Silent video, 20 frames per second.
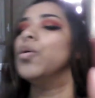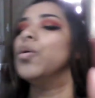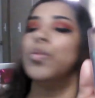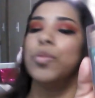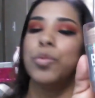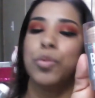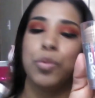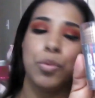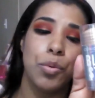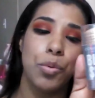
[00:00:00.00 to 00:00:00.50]

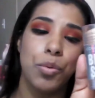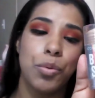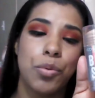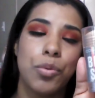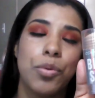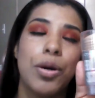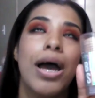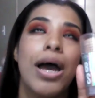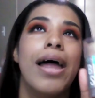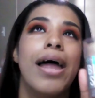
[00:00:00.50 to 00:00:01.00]

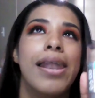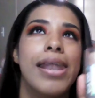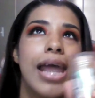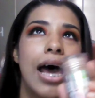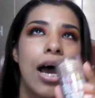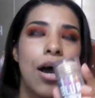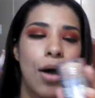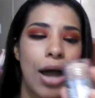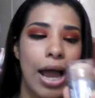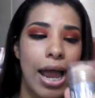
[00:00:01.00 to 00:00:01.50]
Ooh.
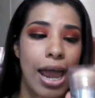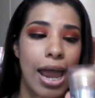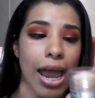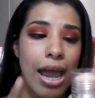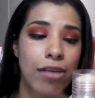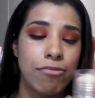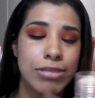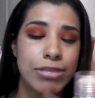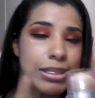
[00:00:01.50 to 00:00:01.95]
Now I have